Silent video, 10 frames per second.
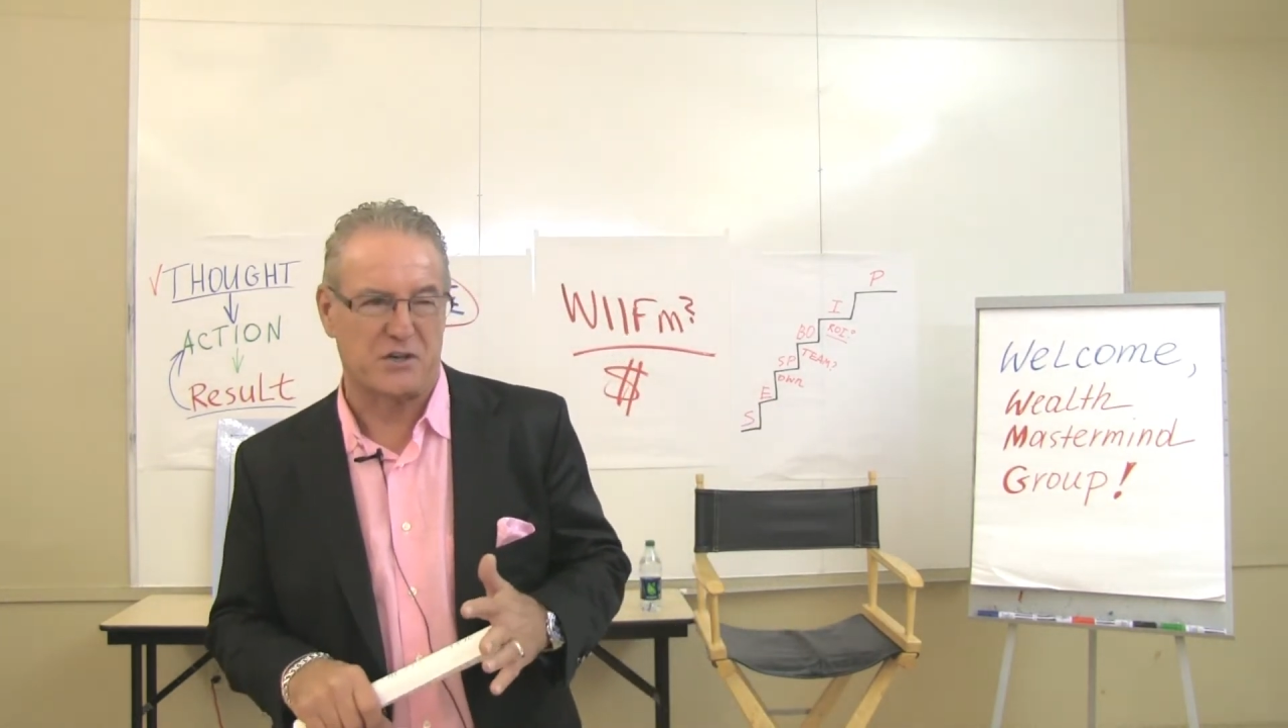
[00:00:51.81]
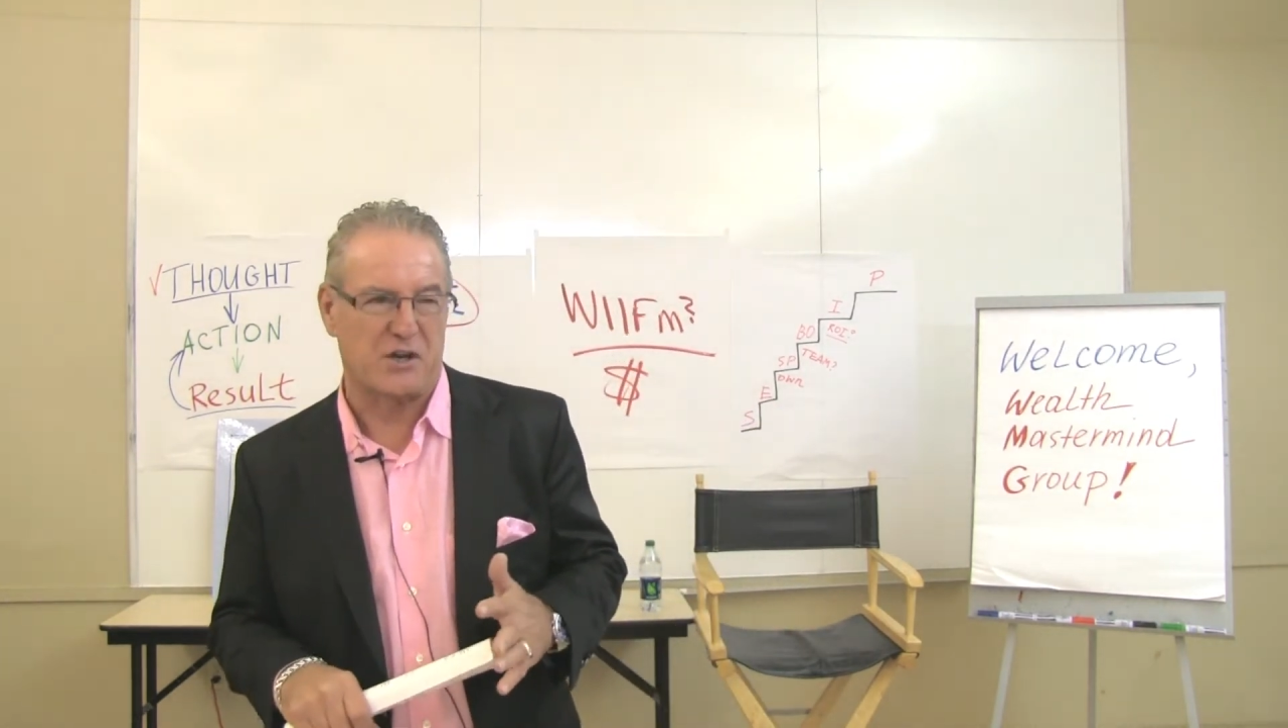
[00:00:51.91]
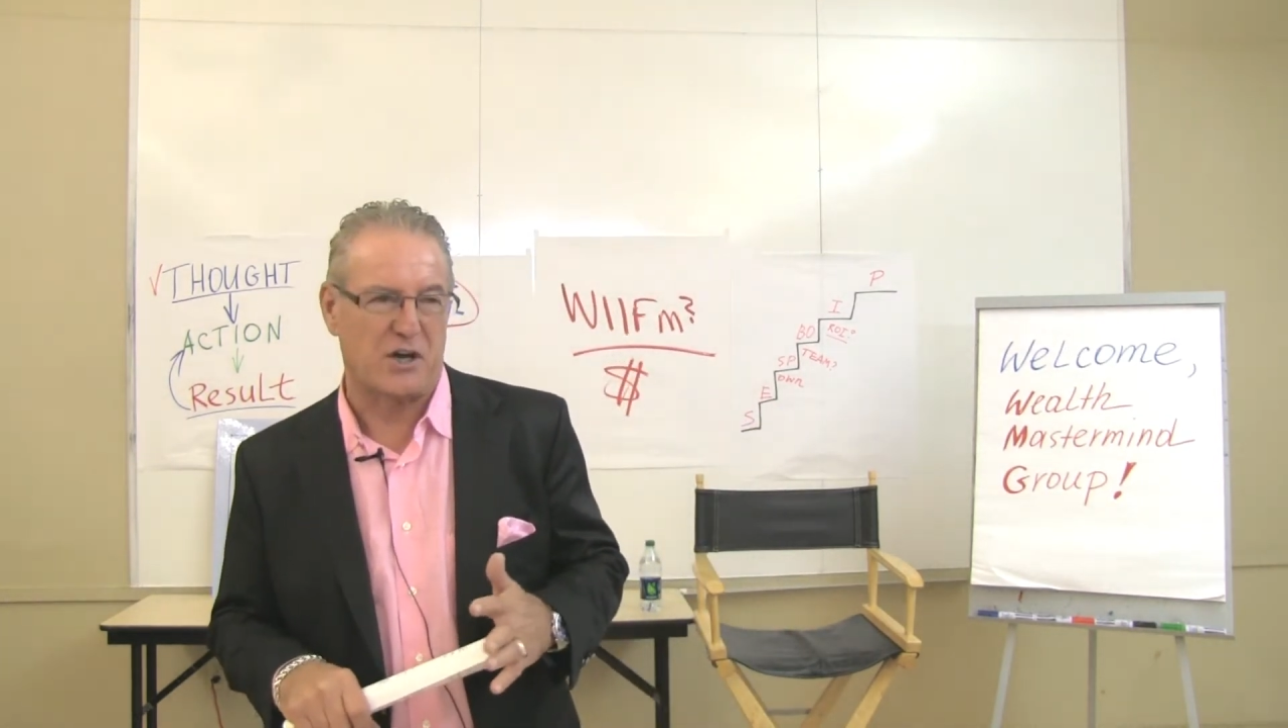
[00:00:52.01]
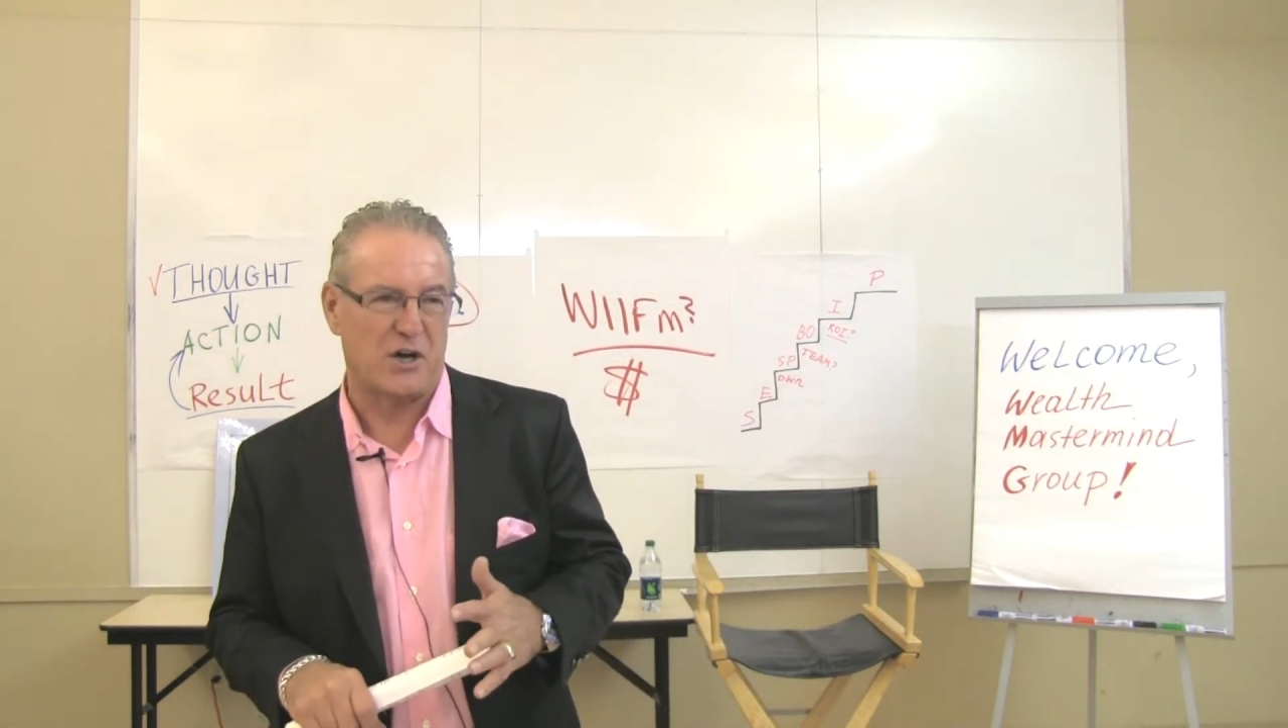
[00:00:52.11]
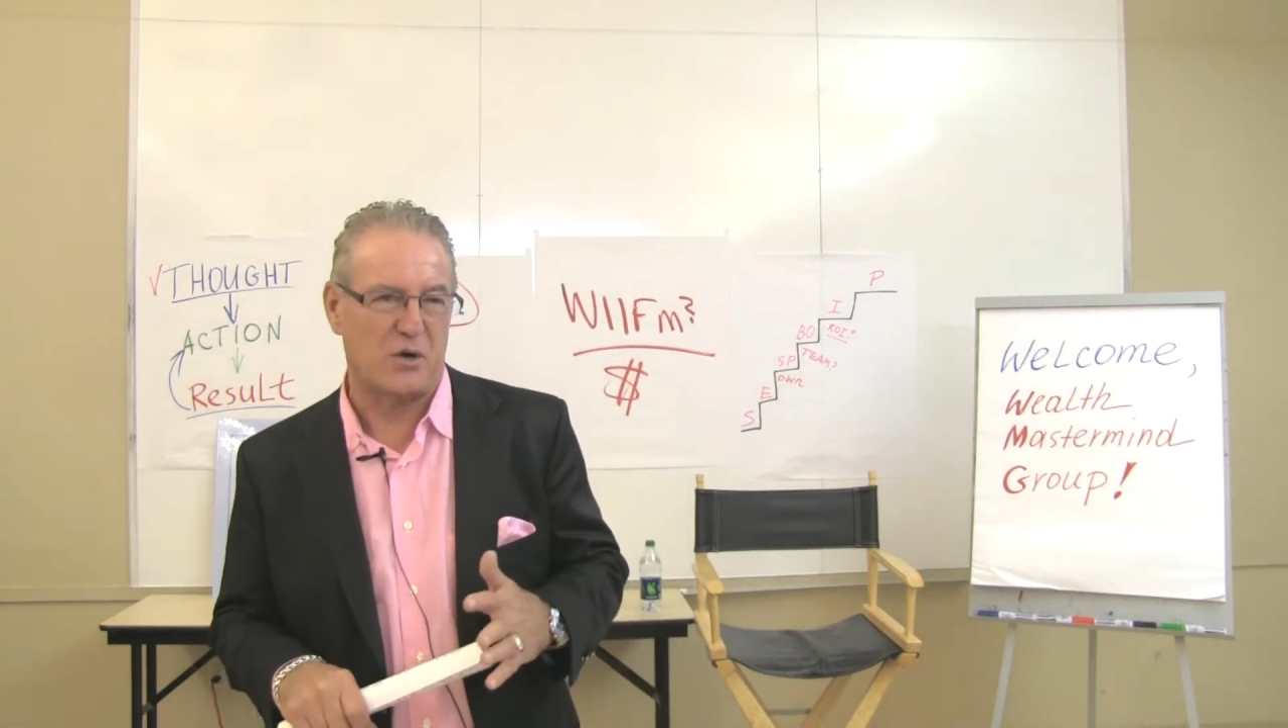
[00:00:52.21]

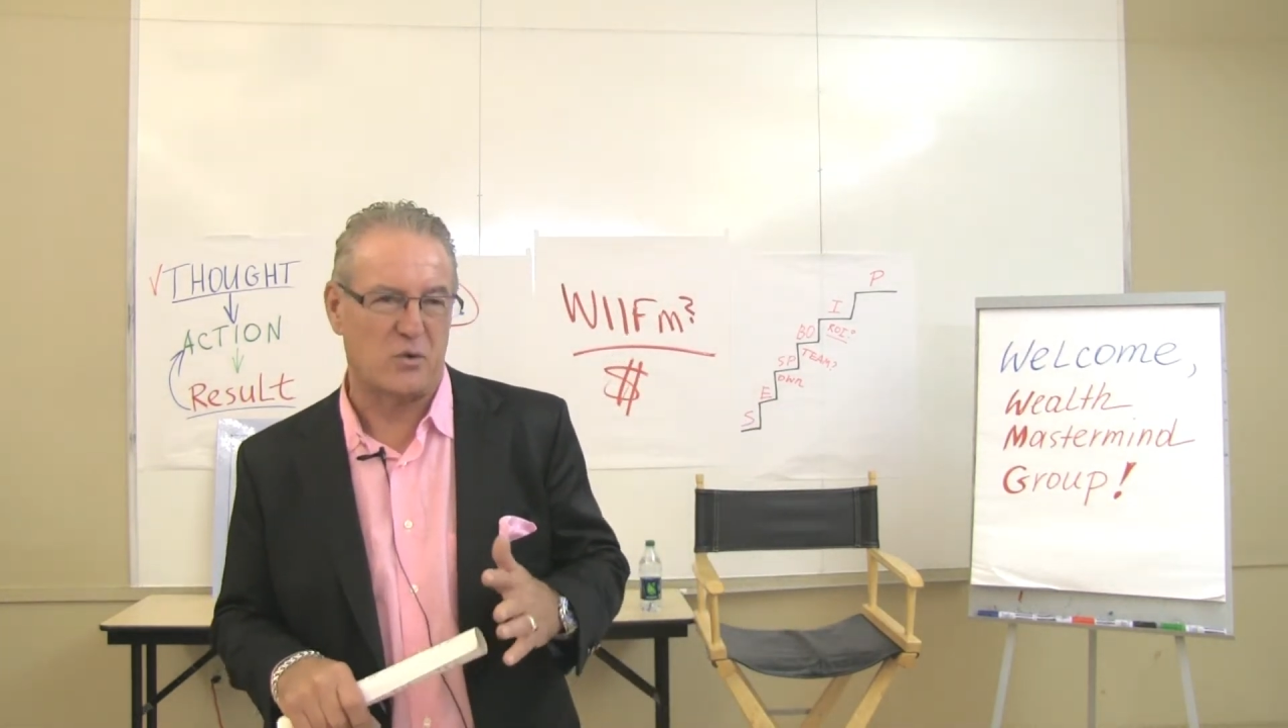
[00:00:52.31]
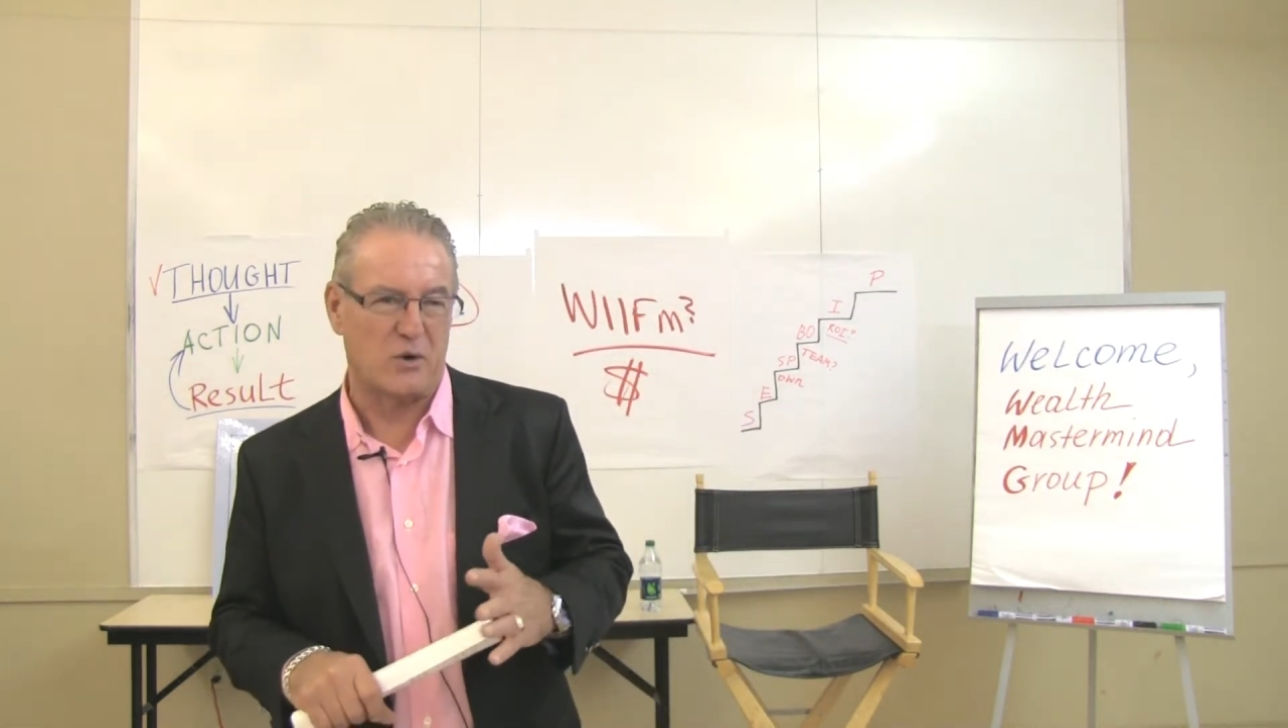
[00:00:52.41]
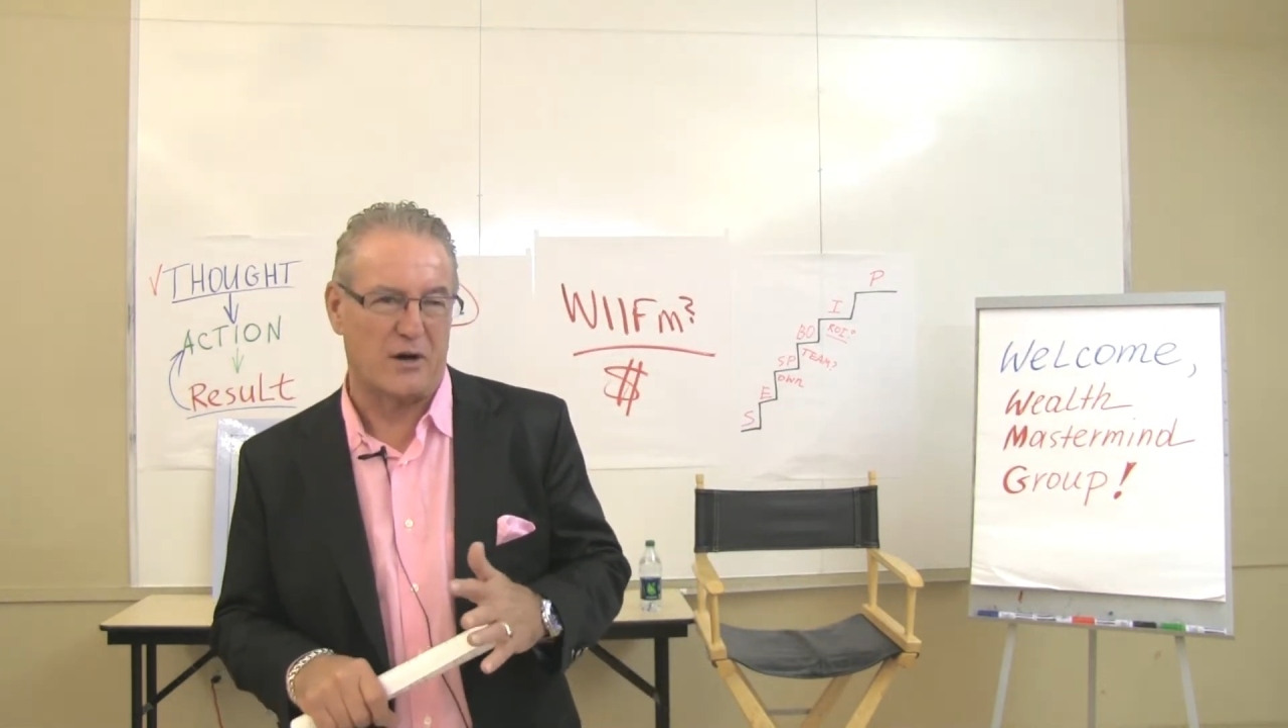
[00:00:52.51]
ago,